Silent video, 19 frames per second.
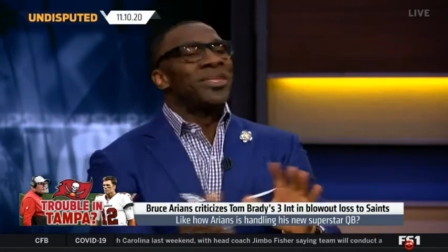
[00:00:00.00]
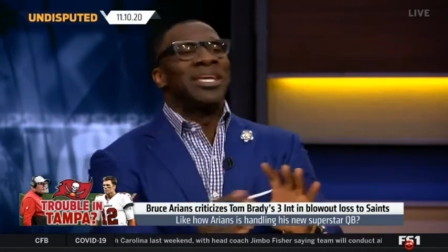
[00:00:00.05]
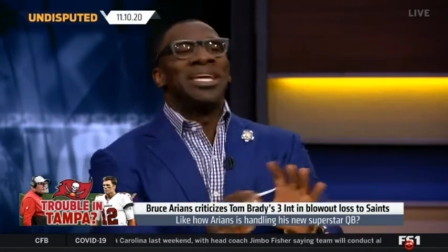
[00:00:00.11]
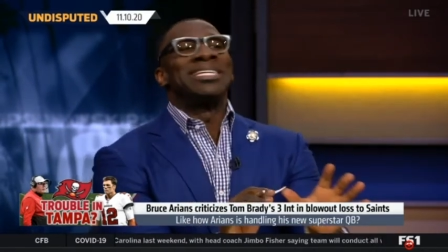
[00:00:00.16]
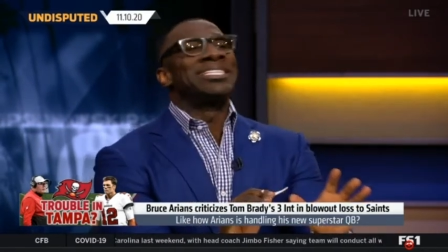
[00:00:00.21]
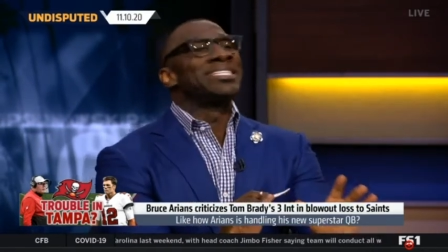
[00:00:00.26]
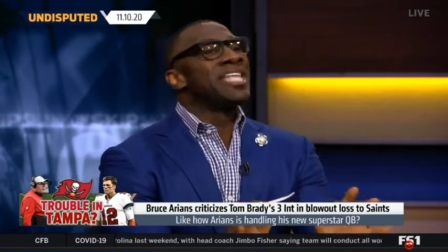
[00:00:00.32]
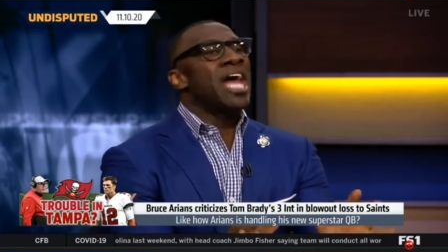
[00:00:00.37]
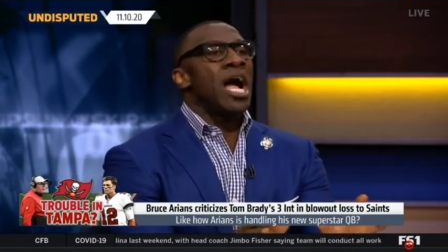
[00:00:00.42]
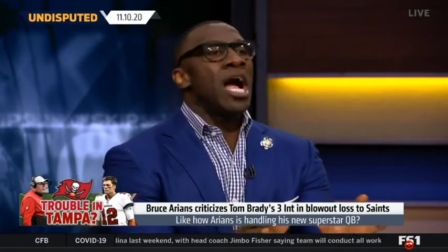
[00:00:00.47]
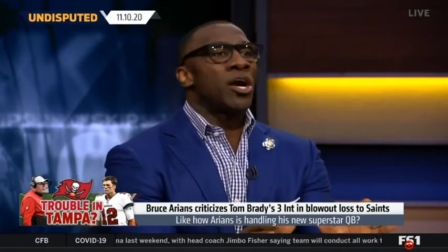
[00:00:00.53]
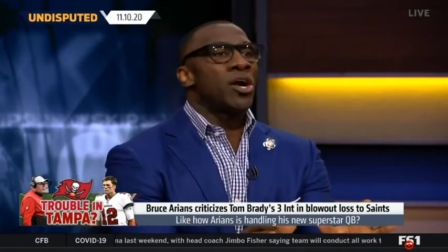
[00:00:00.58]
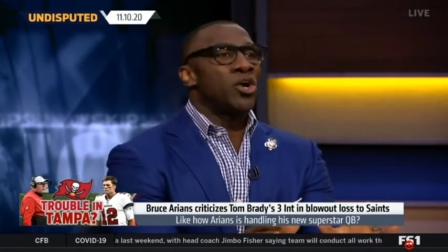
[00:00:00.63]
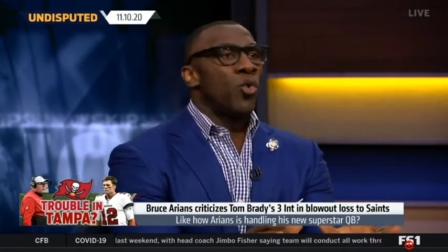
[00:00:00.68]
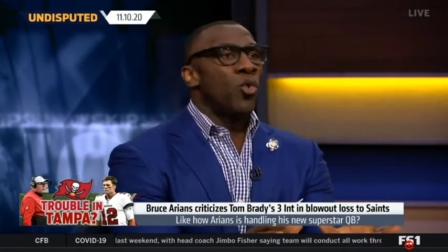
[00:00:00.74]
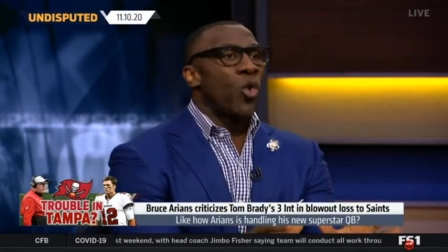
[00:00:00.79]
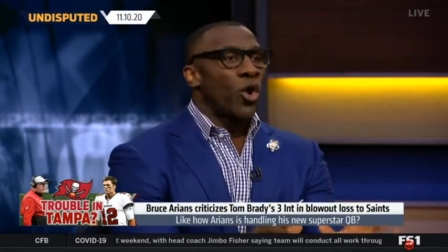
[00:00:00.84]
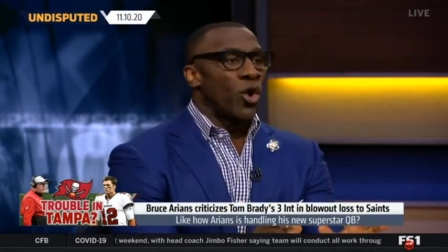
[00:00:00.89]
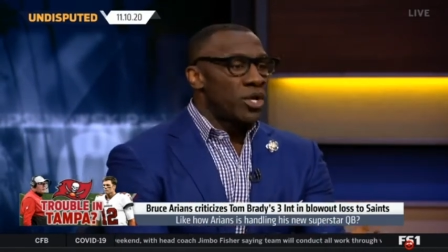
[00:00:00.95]
It's not going
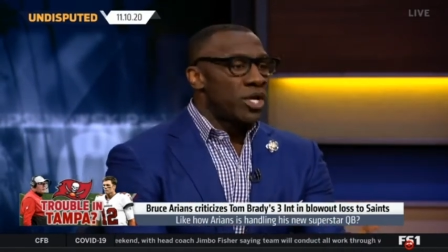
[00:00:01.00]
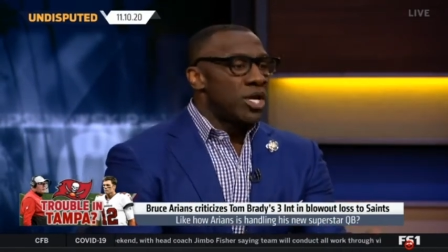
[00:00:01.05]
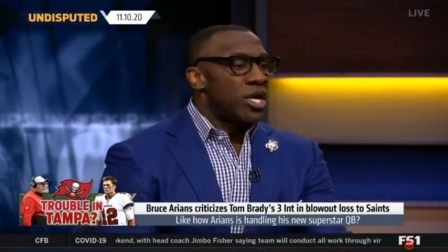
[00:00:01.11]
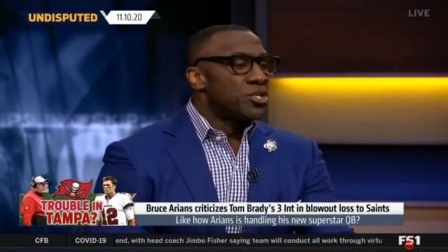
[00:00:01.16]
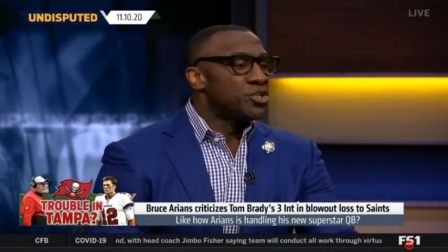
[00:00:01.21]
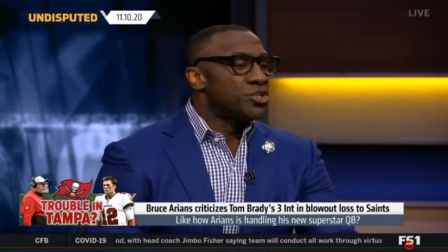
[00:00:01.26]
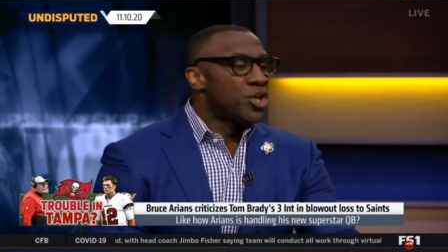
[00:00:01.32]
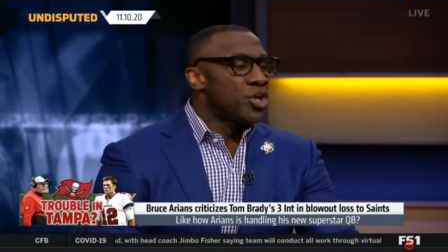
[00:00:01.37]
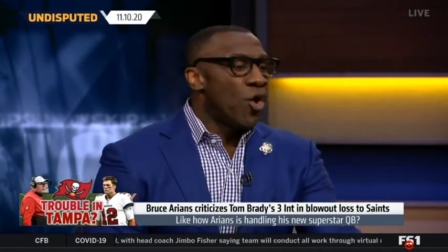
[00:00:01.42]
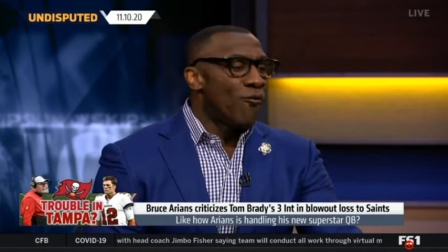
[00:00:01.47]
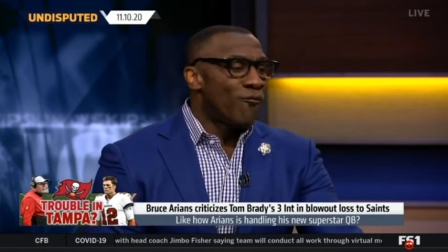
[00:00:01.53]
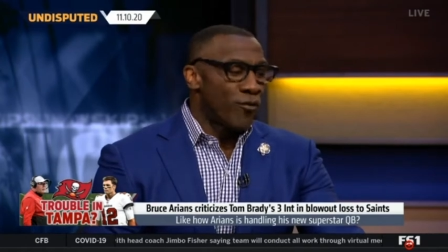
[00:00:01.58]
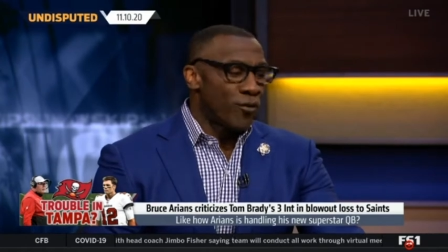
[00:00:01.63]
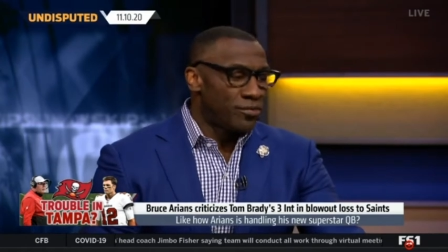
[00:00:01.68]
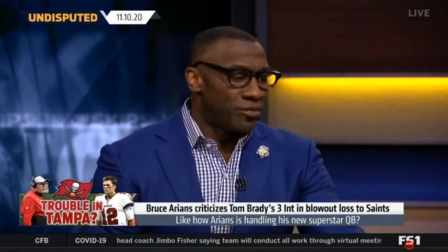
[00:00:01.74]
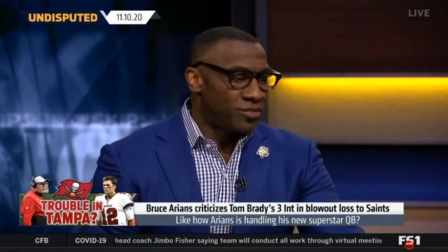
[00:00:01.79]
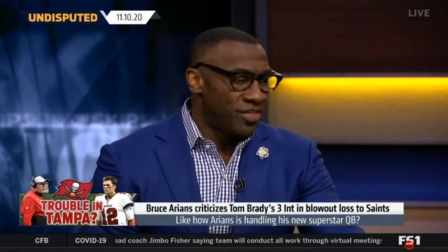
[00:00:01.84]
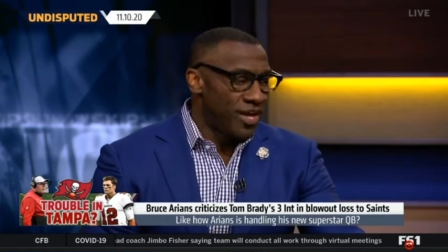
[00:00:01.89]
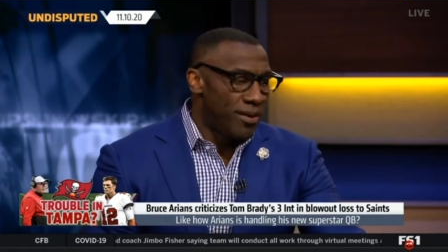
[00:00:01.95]
to work. So for
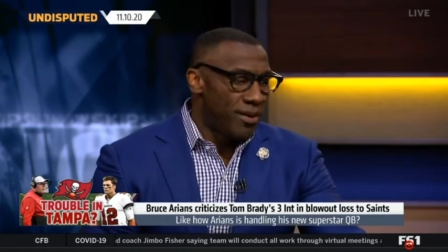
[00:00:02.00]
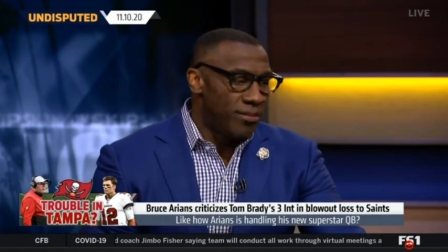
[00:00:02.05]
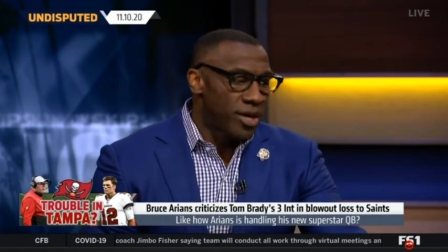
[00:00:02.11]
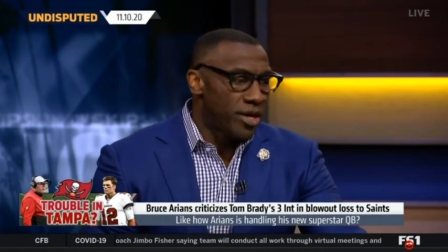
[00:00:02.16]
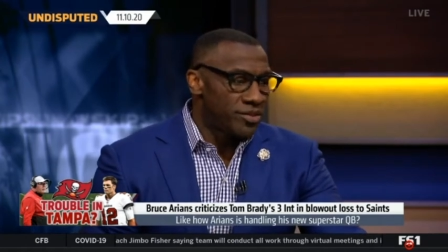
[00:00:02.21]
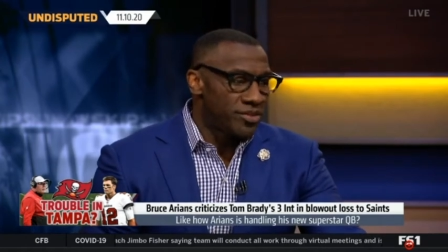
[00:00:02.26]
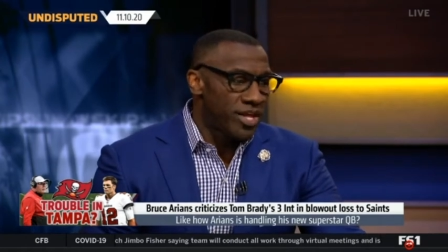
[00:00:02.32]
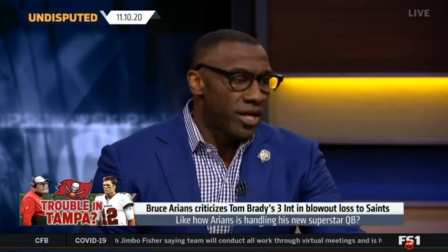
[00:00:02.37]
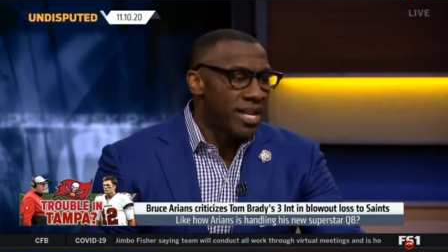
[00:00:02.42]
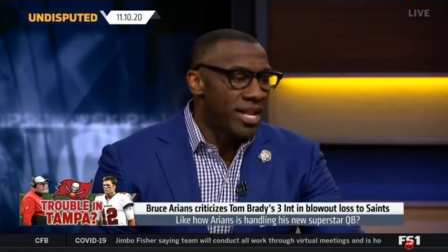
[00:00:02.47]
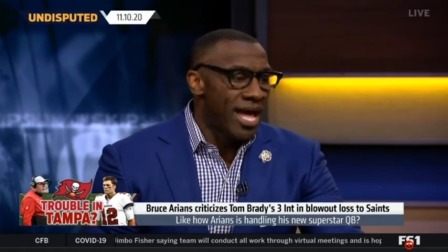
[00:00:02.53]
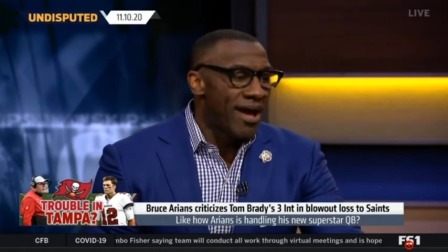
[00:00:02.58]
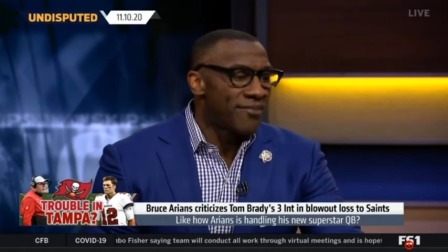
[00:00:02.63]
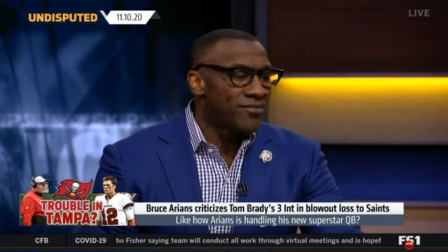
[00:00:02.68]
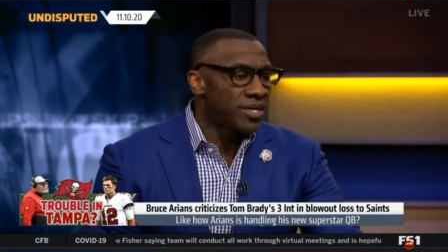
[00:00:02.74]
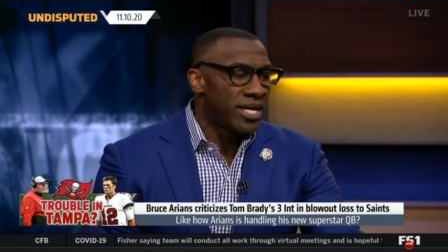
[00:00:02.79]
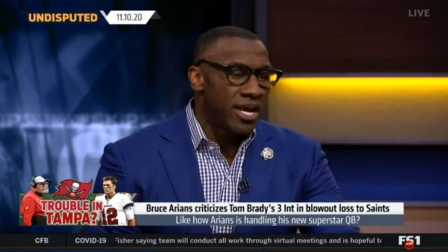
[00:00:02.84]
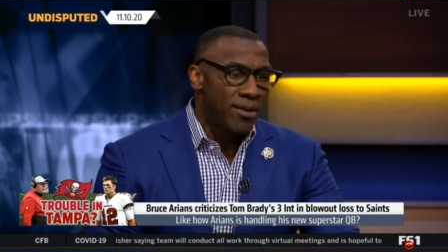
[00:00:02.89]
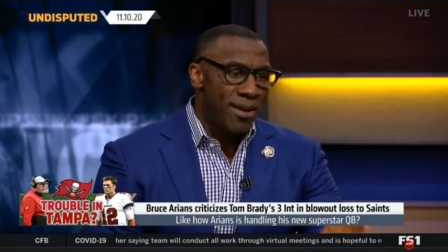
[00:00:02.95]
them, they're going to
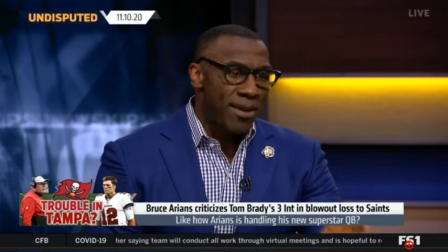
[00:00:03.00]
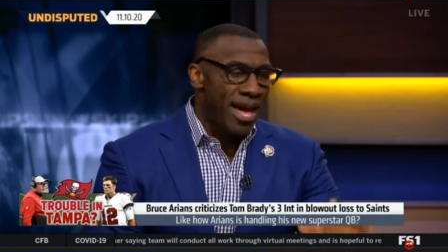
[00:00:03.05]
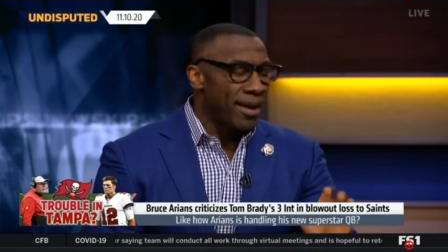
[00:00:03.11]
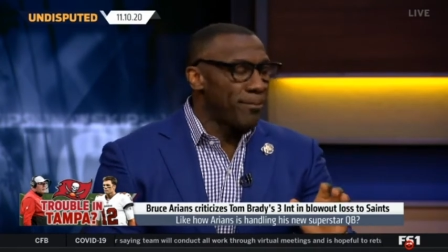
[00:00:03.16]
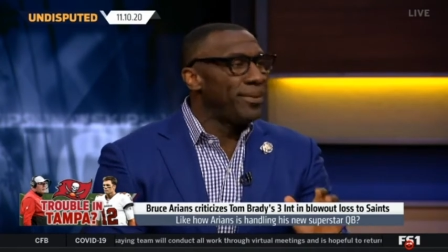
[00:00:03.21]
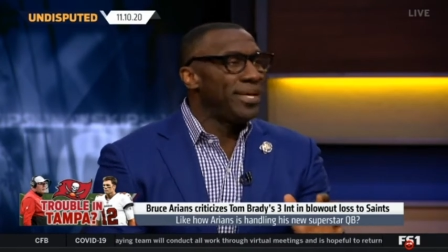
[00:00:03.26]
have to get back.